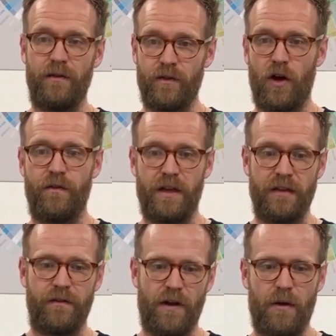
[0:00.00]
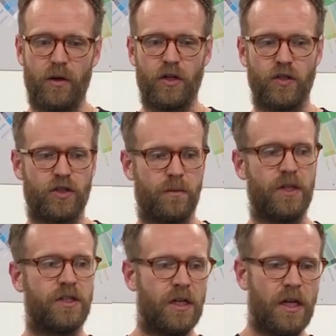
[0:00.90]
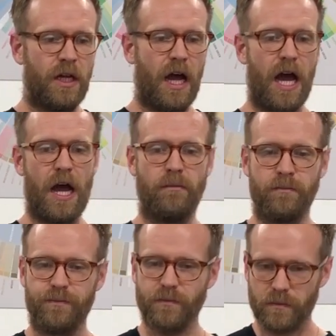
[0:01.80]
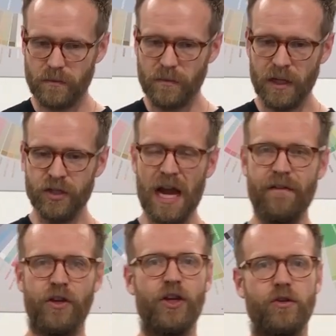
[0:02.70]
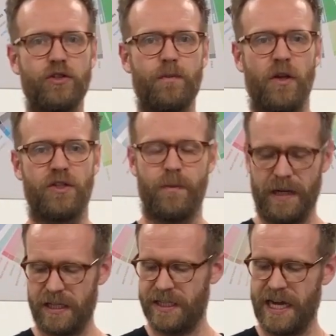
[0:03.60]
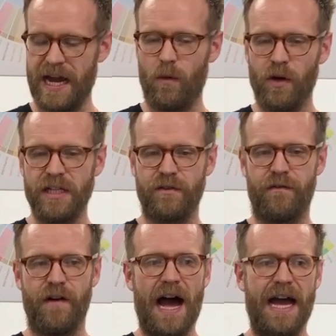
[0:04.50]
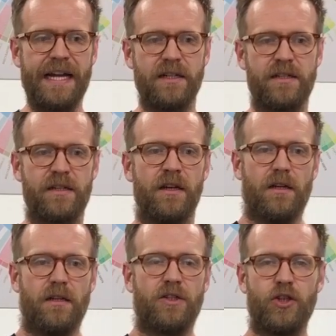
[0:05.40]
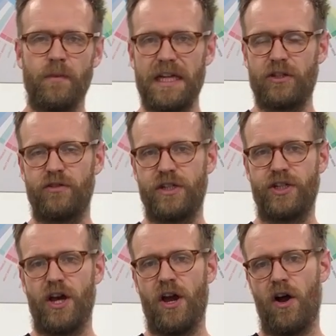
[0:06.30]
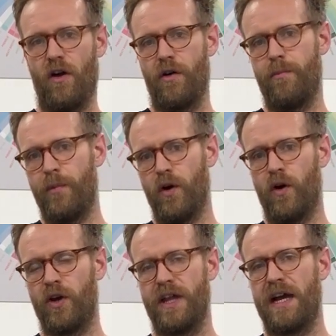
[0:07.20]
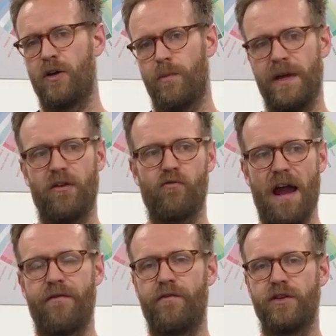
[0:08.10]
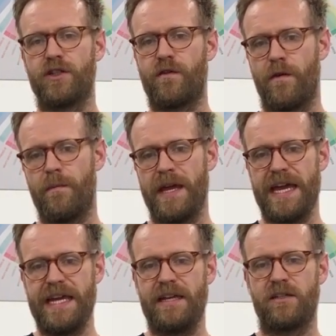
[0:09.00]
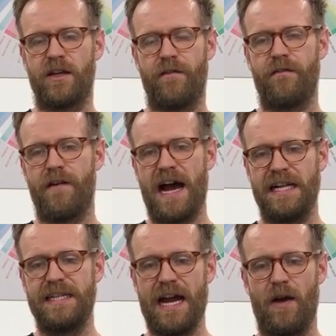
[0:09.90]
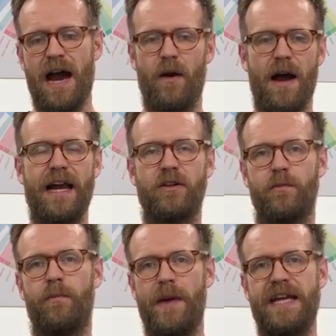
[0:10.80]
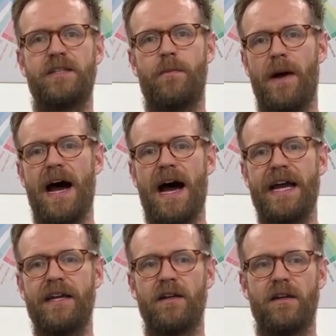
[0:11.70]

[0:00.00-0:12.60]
of coffee for our customers. So I have a huge responsibility, and I wanted to find some literature or a book that could be a reference for me to find out how I could best buy